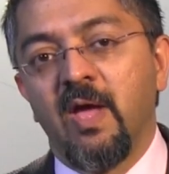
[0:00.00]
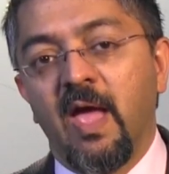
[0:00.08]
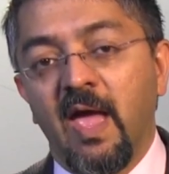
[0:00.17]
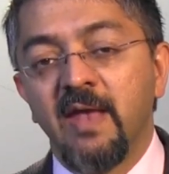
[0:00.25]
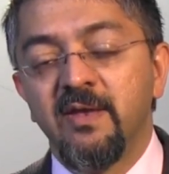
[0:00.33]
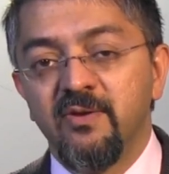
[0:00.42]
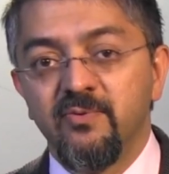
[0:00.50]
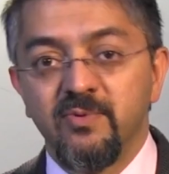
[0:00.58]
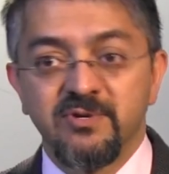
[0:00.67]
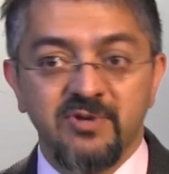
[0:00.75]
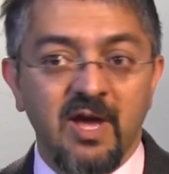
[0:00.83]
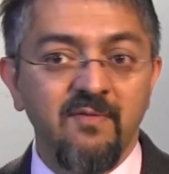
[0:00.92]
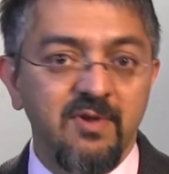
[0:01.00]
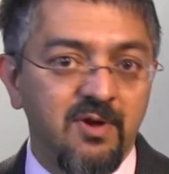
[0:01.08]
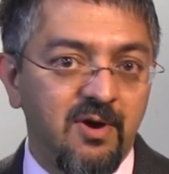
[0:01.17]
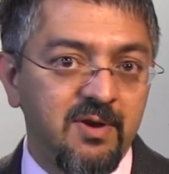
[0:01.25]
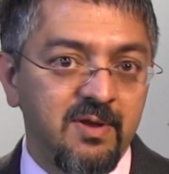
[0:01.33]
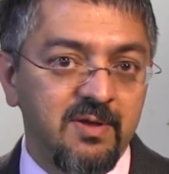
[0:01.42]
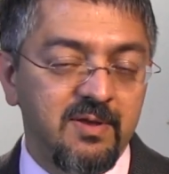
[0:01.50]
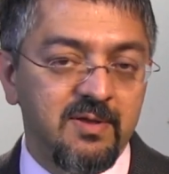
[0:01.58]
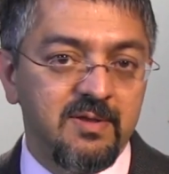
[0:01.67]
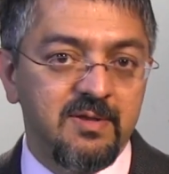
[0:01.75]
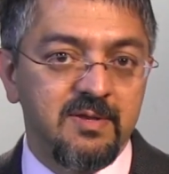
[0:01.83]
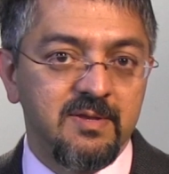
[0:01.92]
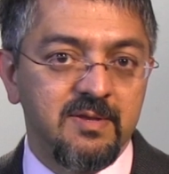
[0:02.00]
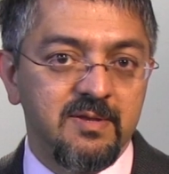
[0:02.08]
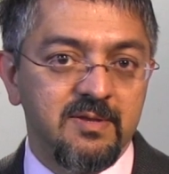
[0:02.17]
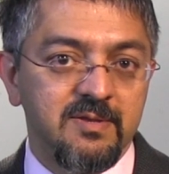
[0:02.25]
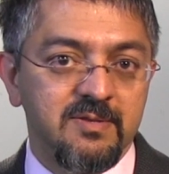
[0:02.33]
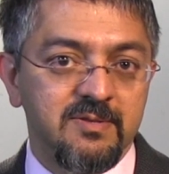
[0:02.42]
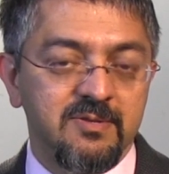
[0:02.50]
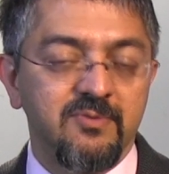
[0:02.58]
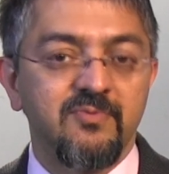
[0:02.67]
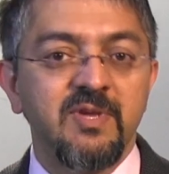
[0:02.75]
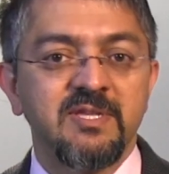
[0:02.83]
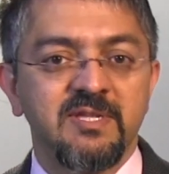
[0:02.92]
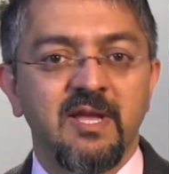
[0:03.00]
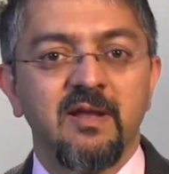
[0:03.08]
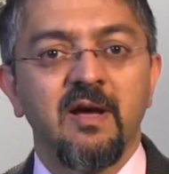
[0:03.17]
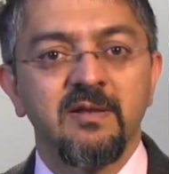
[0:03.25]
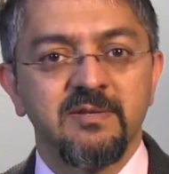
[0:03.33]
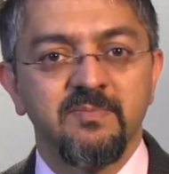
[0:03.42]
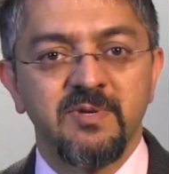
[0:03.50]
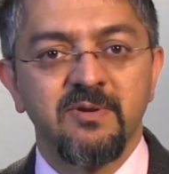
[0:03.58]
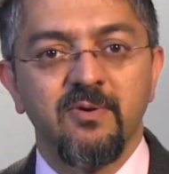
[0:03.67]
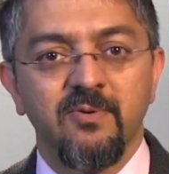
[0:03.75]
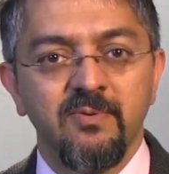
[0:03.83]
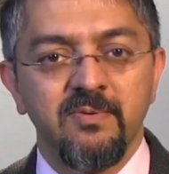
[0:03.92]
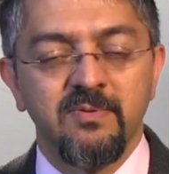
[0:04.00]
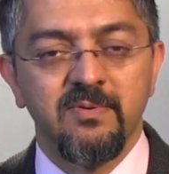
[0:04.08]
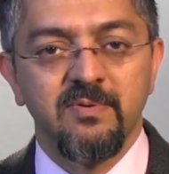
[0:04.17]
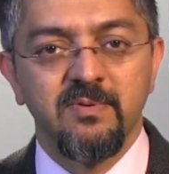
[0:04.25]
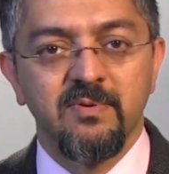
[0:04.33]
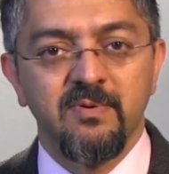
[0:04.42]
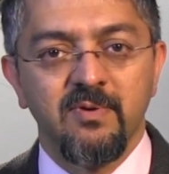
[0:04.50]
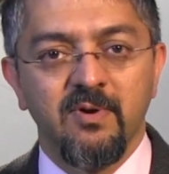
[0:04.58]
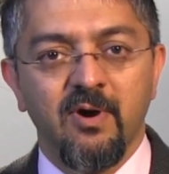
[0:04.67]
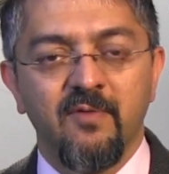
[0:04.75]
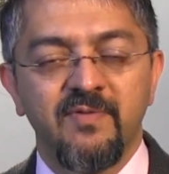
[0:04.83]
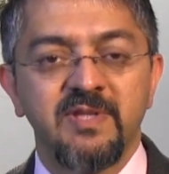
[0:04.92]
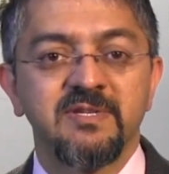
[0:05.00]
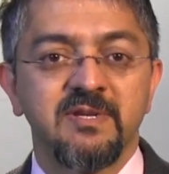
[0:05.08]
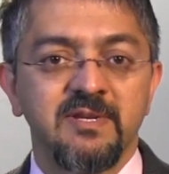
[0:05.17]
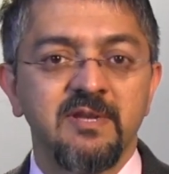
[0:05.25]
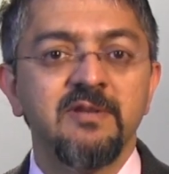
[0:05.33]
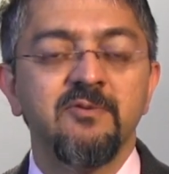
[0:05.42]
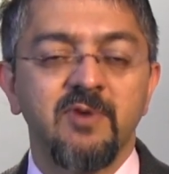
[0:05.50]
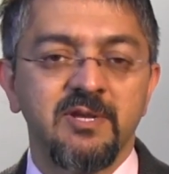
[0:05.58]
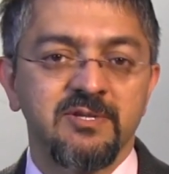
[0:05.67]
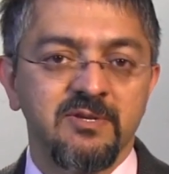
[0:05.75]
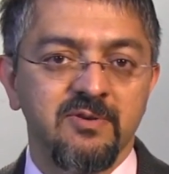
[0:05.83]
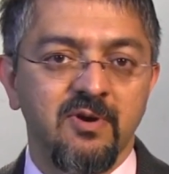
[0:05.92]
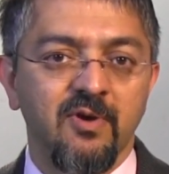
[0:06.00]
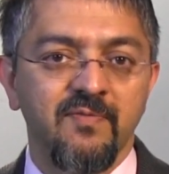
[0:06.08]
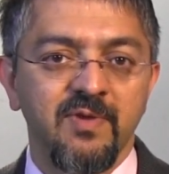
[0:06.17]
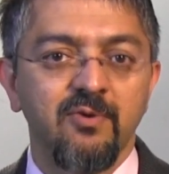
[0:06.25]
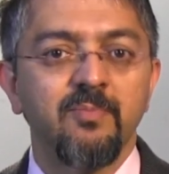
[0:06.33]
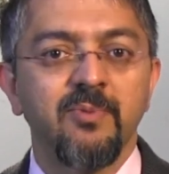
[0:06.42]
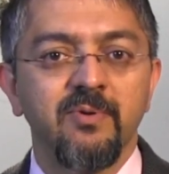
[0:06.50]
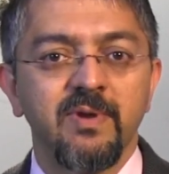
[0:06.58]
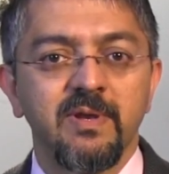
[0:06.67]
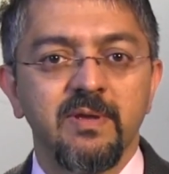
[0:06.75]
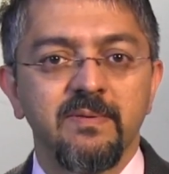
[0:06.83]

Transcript: and you will travel on to reach that ultimate goal of discontinuation of the opioid.